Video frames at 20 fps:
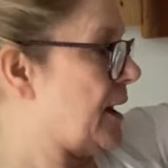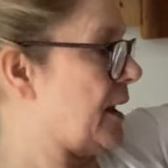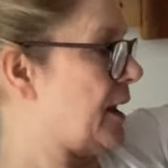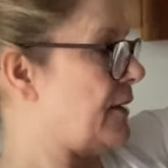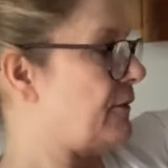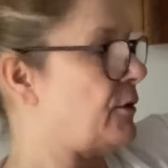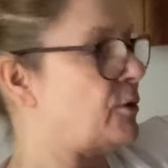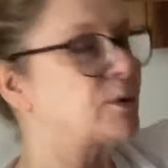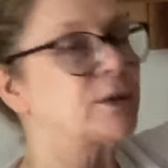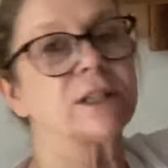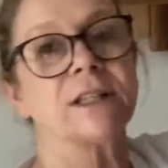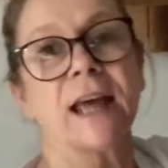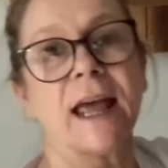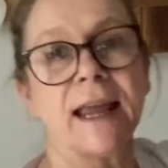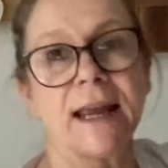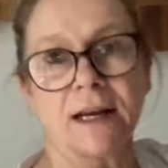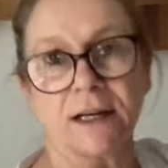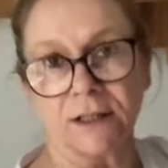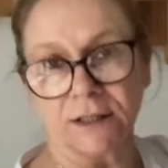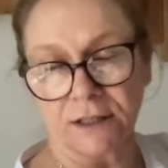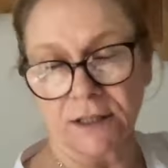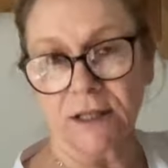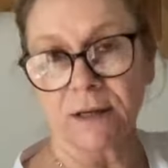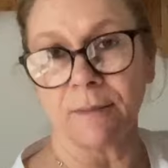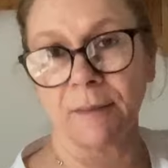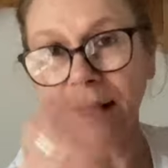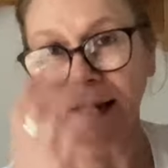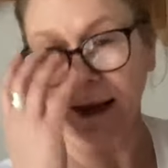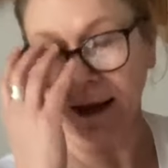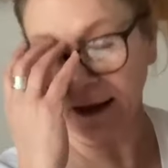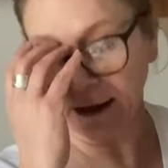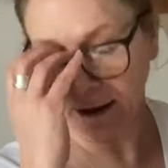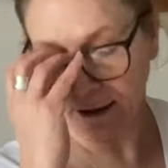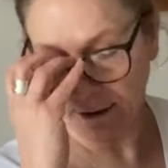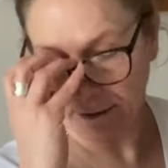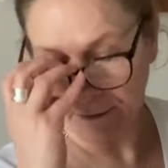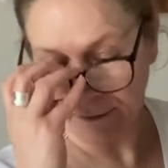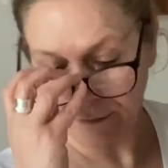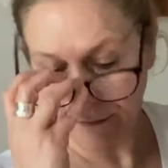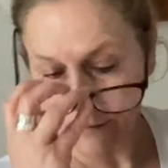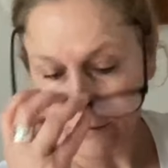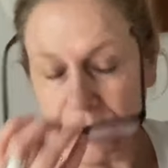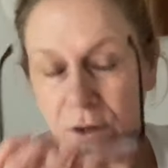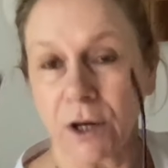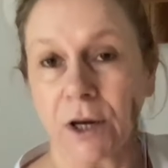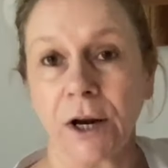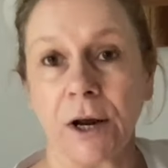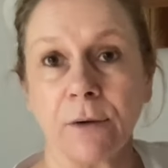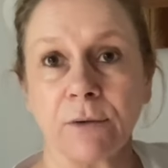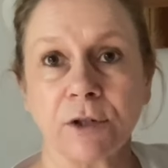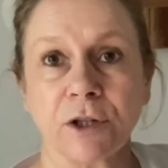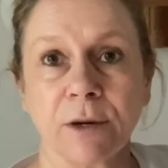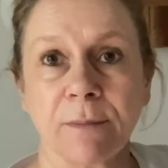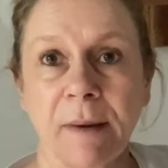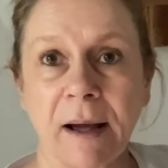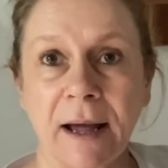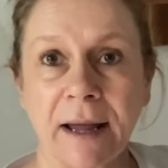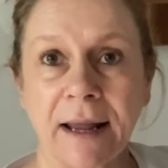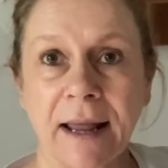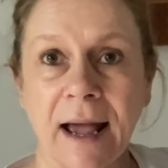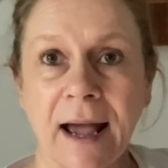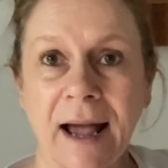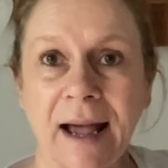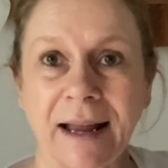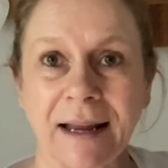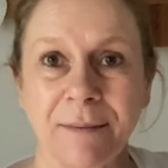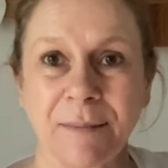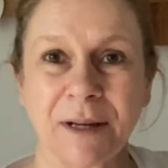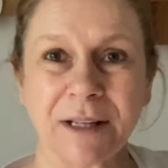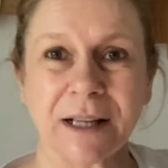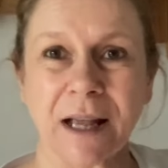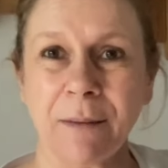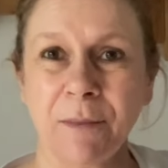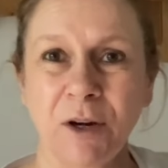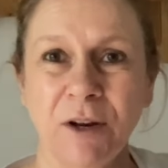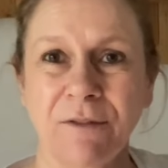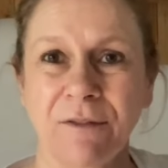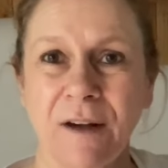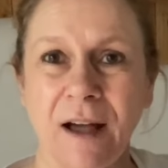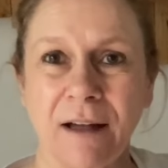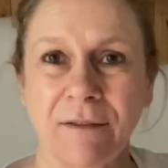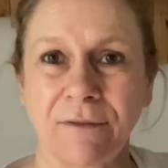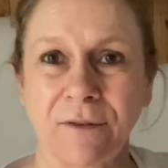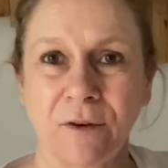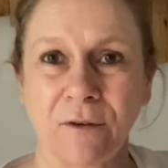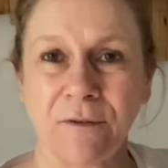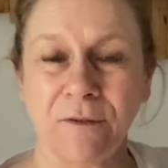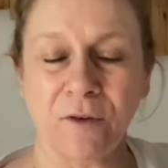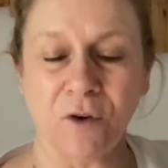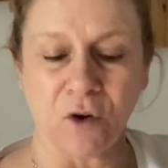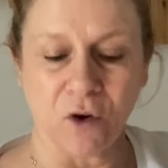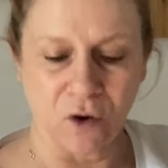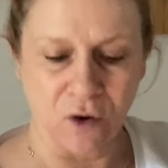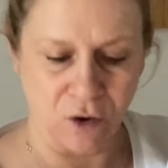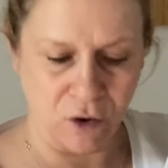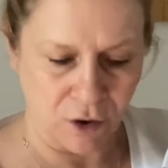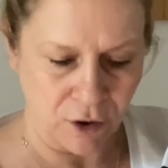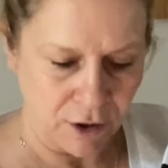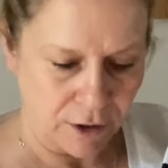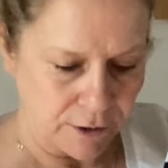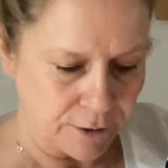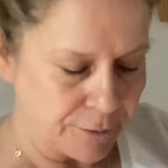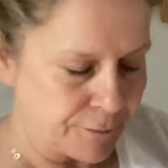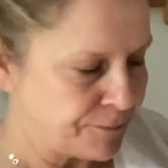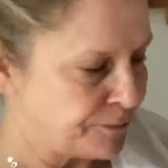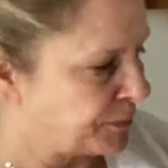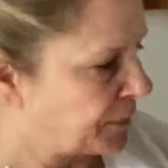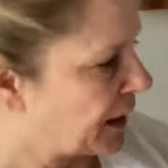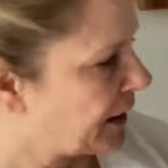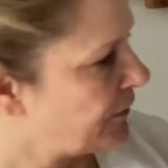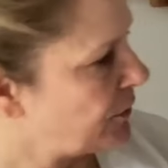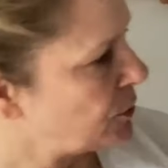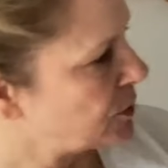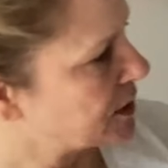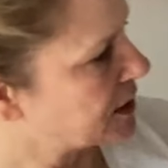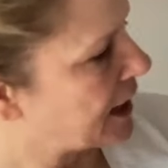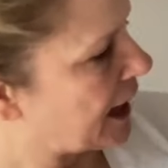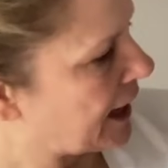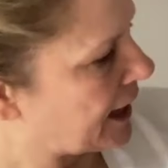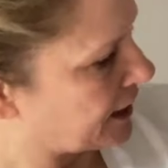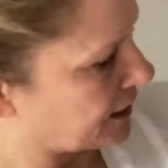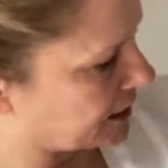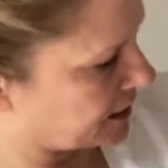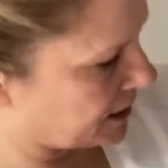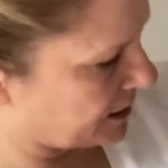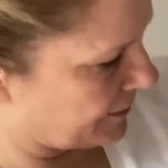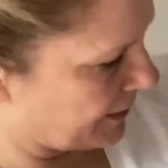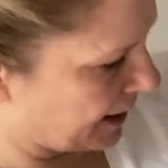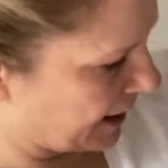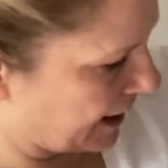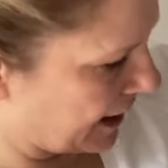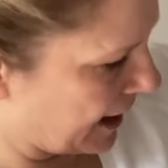If it was tailored to me, you know, to my height, because I'm only 5'4", if it was tailored to my